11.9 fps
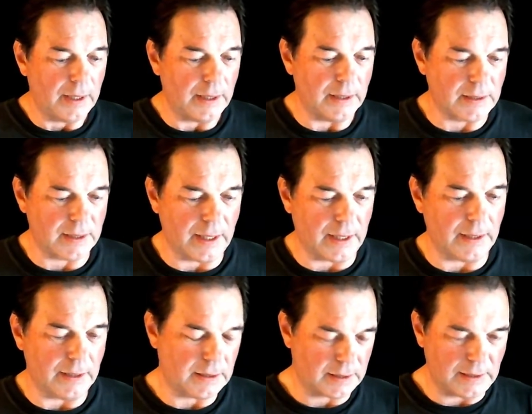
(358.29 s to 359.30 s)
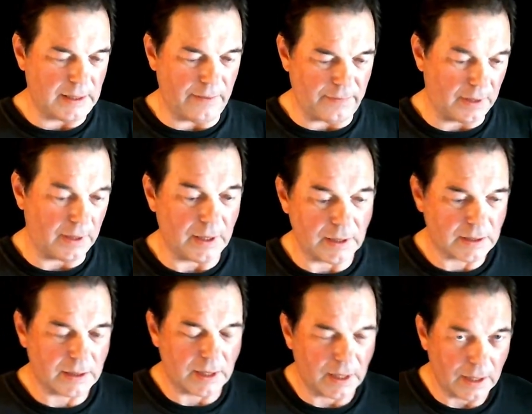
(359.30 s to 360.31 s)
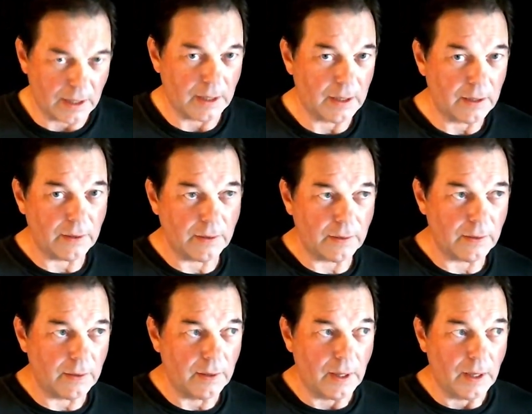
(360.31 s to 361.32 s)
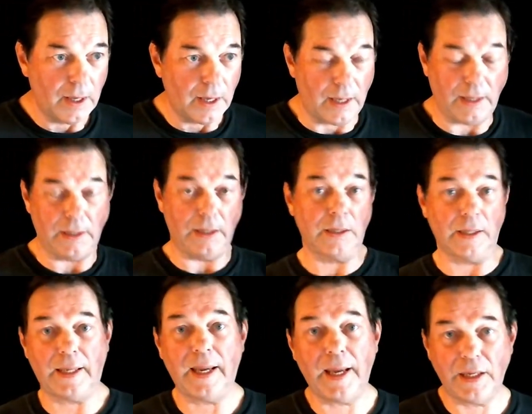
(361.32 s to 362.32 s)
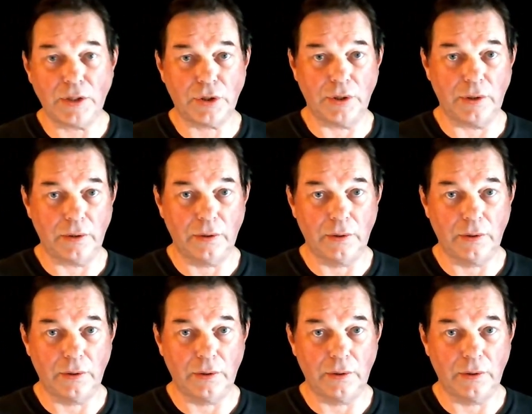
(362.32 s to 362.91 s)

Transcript: is that it's giving us an indication